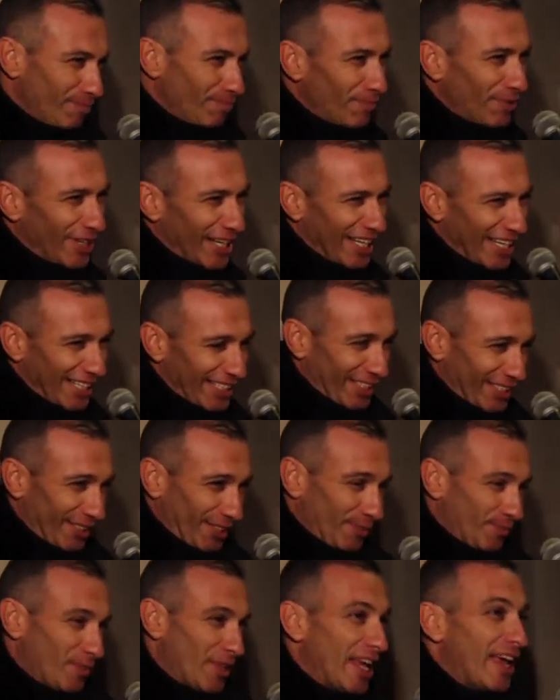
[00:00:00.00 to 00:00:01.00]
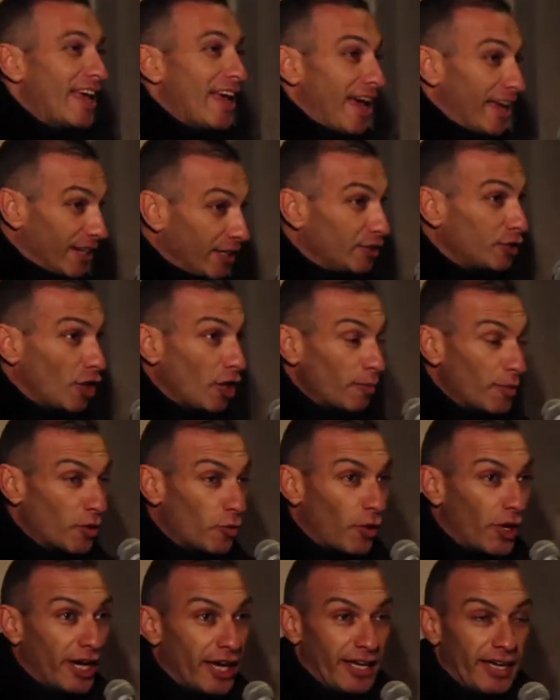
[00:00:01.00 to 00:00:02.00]
Please. And he told me
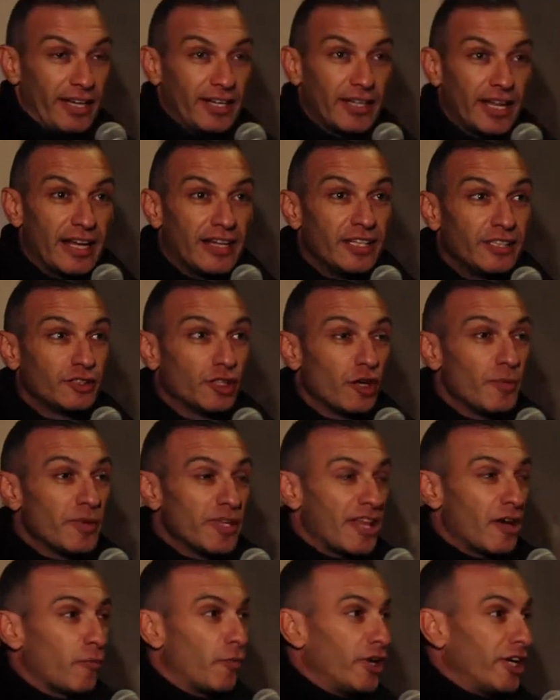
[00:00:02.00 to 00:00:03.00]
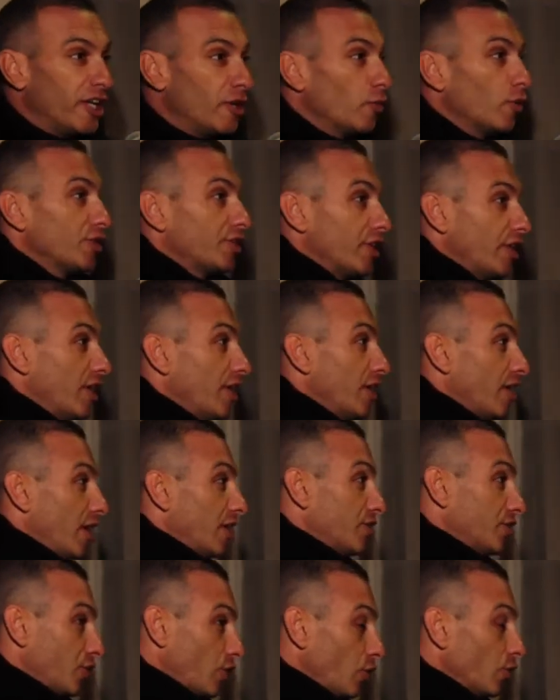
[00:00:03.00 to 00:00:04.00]
why. And he told me that when he was
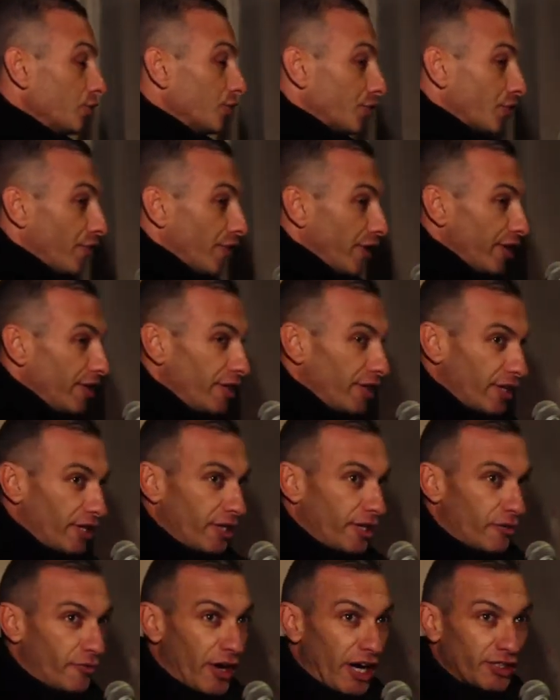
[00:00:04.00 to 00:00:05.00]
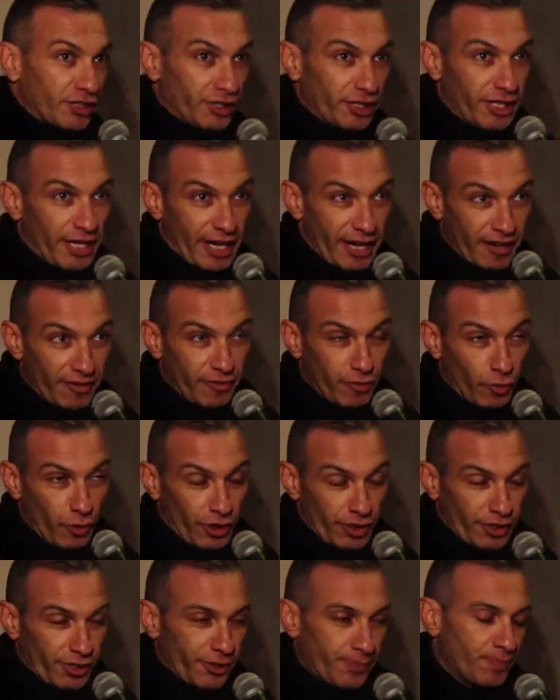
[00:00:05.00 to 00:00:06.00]
a soldier in the Russian Air
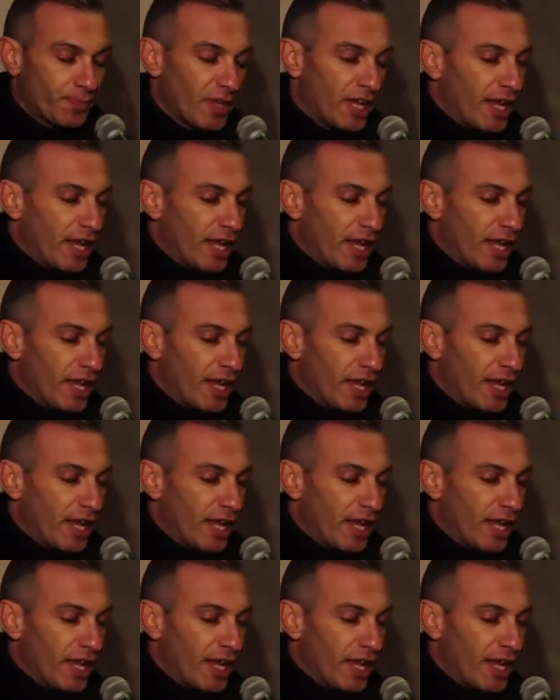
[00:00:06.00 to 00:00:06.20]
Force,